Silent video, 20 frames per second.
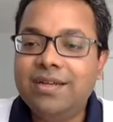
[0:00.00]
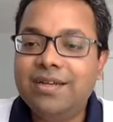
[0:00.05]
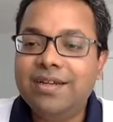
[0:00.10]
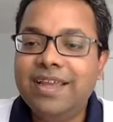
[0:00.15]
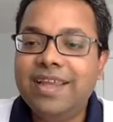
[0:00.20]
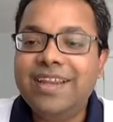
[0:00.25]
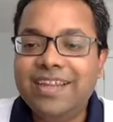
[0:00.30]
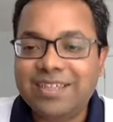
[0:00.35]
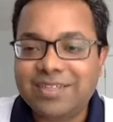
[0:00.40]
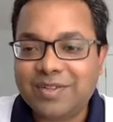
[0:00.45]

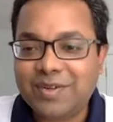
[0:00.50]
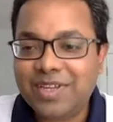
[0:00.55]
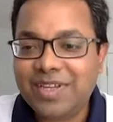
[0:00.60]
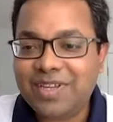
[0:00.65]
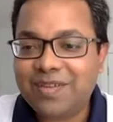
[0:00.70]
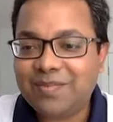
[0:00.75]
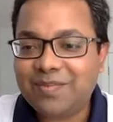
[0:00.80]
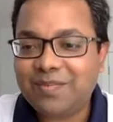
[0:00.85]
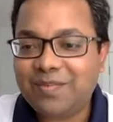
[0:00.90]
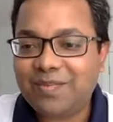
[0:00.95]

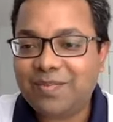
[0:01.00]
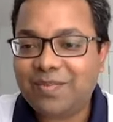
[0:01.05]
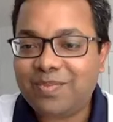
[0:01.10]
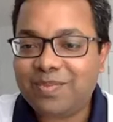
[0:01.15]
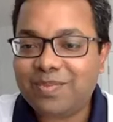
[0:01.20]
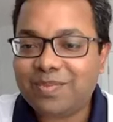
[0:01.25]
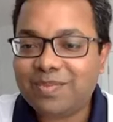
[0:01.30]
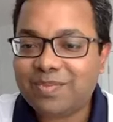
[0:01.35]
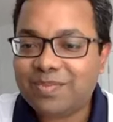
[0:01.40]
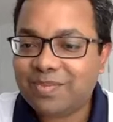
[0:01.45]
industry.
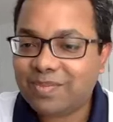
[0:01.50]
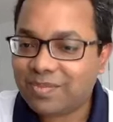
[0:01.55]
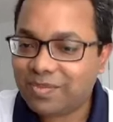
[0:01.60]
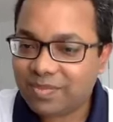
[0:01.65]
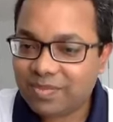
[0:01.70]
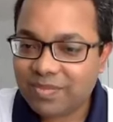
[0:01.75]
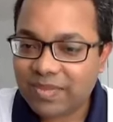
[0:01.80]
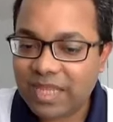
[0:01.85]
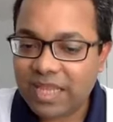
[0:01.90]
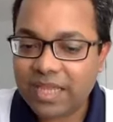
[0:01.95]

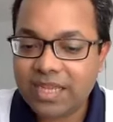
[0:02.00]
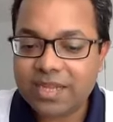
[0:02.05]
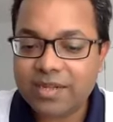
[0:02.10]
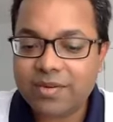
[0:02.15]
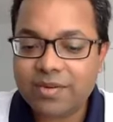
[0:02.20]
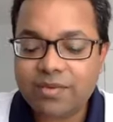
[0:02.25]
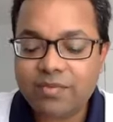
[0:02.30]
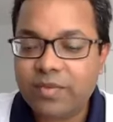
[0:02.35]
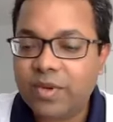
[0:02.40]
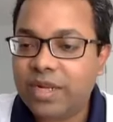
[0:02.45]
It
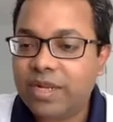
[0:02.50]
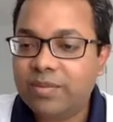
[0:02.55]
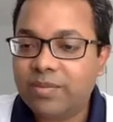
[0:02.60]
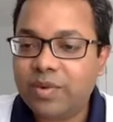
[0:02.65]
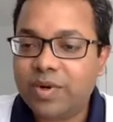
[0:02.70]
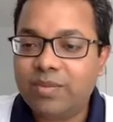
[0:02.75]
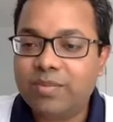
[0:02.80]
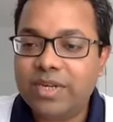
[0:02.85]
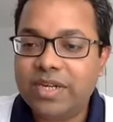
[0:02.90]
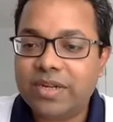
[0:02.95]
will
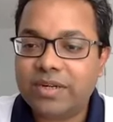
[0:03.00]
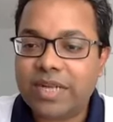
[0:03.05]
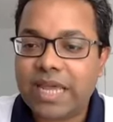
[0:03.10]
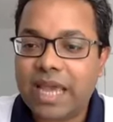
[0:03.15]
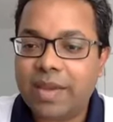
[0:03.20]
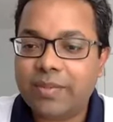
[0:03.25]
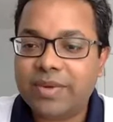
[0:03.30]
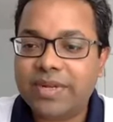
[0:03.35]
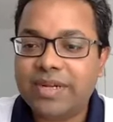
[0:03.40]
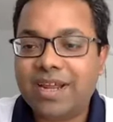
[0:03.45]
probably not
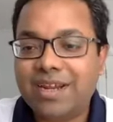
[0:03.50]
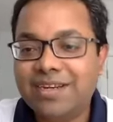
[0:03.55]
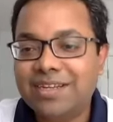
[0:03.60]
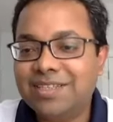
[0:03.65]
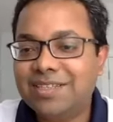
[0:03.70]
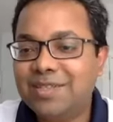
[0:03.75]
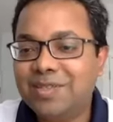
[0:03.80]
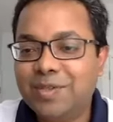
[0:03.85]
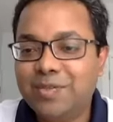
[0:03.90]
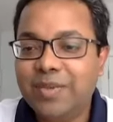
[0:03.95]
happen
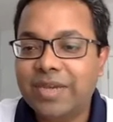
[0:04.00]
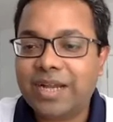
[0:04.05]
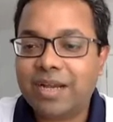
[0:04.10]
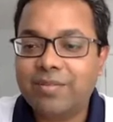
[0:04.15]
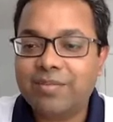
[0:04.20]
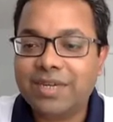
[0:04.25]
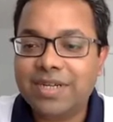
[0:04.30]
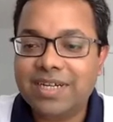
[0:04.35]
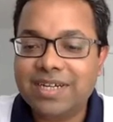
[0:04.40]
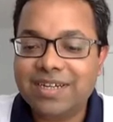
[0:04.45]
unless you
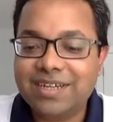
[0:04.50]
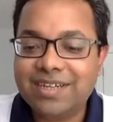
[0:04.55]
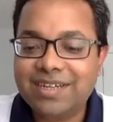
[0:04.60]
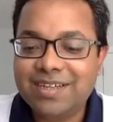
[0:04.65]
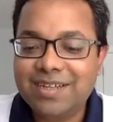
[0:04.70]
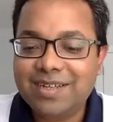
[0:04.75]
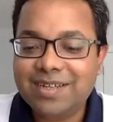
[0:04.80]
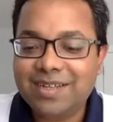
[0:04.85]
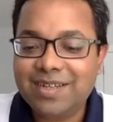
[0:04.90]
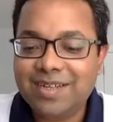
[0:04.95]

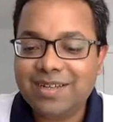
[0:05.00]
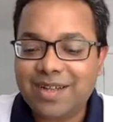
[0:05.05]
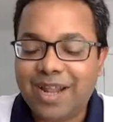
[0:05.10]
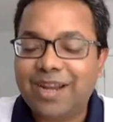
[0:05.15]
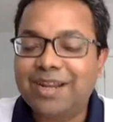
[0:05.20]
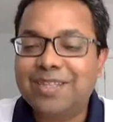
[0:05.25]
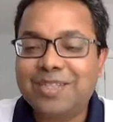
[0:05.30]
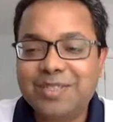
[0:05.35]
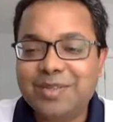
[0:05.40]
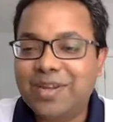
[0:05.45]

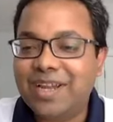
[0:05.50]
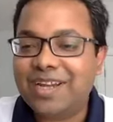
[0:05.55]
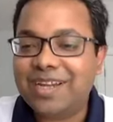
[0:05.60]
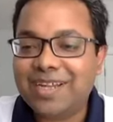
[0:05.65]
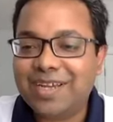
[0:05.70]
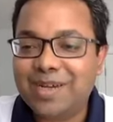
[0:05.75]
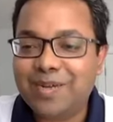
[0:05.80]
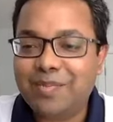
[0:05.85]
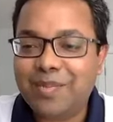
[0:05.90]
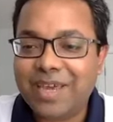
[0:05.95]
get
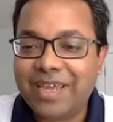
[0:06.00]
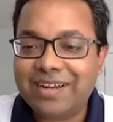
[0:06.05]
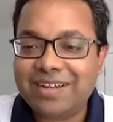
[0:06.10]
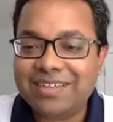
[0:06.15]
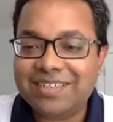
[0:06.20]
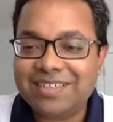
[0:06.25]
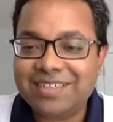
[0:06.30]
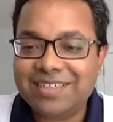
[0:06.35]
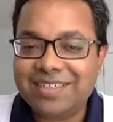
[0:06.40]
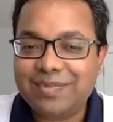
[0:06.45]
a
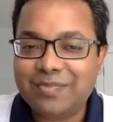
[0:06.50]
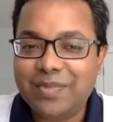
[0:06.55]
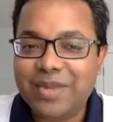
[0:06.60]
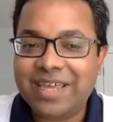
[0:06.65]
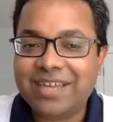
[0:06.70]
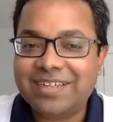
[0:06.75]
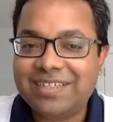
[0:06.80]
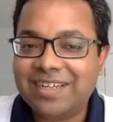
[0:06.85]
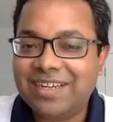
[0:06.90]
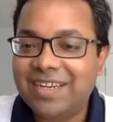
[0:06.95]

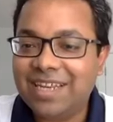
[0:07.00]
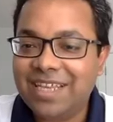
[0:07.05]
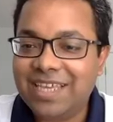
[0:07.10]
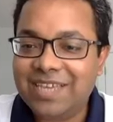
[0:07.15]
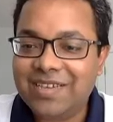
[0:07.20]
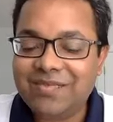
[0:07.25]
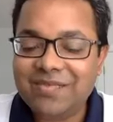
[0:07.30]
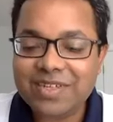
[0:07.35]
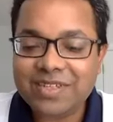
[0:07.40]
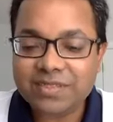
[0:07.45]
parental
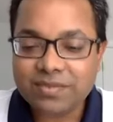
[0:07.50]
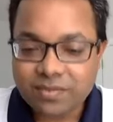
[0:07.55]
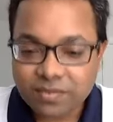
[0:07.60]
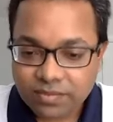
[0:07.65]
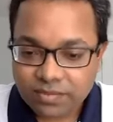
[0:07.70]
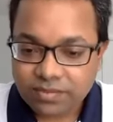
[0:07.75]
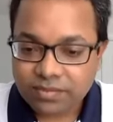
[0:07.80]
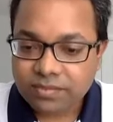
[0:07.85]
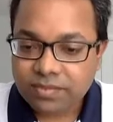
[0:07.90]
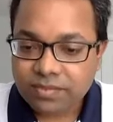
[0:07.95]
leave.
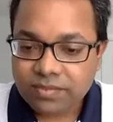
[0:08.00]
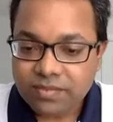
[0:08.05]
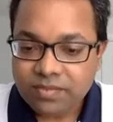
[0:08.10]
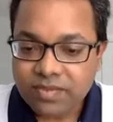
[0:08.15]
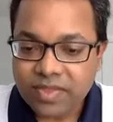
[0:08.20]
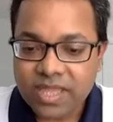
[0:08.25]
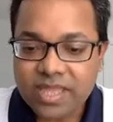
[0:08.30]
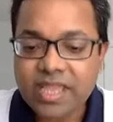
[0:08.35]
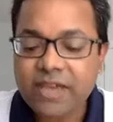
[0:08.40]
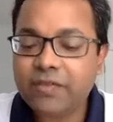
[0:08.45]

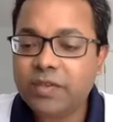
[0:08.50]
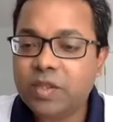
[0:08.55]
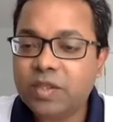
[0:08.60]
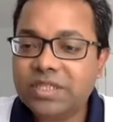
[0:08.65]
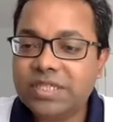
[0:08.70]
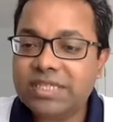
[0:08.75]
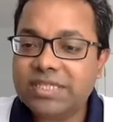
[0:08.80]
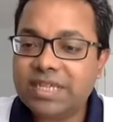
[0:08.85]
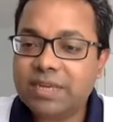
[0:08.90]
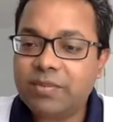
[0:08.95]
Therefore,
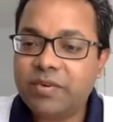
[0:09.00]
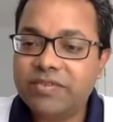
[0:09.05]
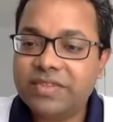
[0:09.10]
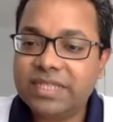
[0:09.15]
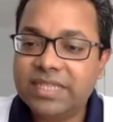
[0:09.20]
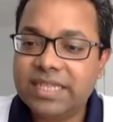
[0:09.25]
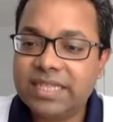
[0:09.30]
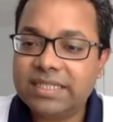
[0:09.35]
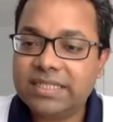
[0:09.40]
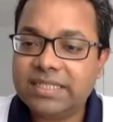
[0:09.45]
those are some of the
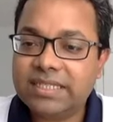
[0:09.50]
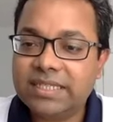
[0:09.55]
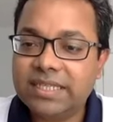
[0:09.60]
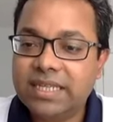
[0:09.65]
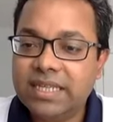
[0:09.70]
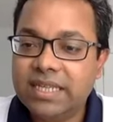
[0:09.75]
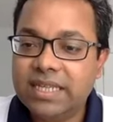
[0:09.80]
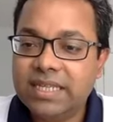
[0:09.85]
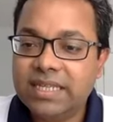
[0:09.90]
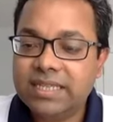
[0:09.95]
things
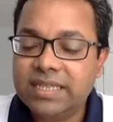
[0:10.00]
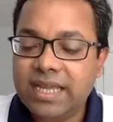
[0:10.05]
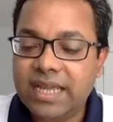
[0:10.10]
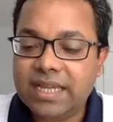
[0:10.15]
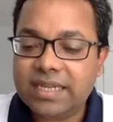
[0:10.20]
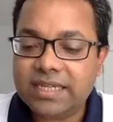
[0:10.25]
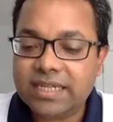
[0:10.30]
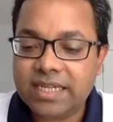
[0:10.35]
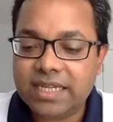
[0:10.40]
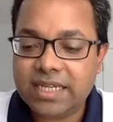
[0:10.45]

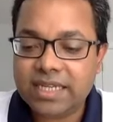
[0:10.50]
that